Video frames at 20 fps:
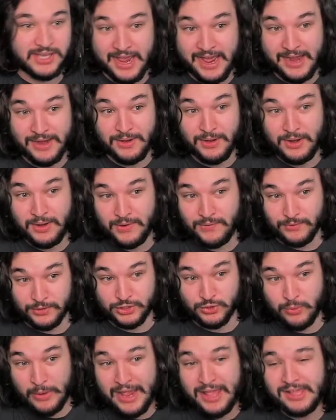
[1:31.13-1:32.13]
And for
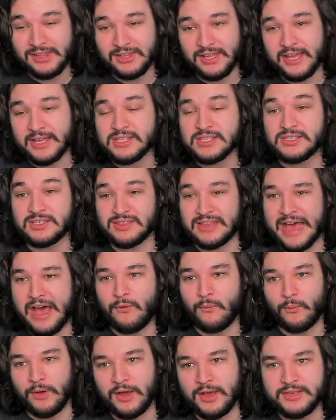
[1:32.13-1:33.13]
Twilight Lands,
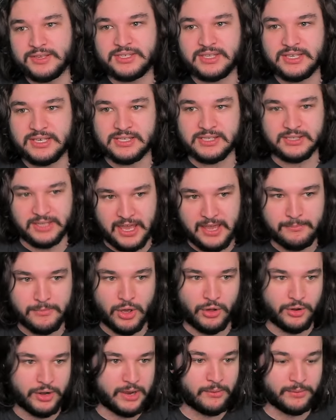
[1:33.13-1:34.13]
that was this game
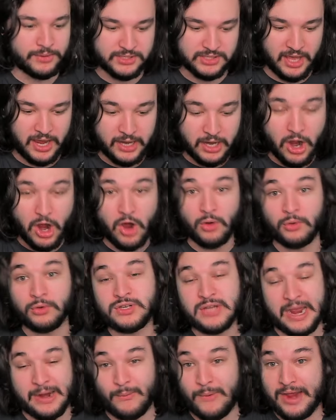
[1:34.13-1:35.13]
mode. It was like, oh,
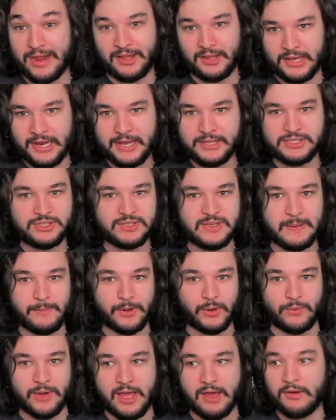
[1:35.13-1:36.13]
Twilight Lands is
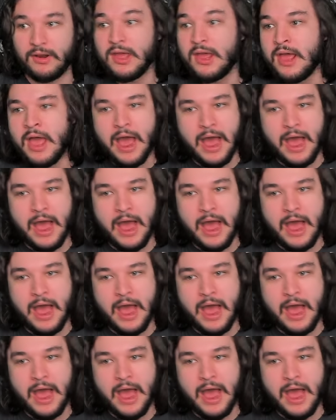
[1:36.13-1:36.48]
coming around.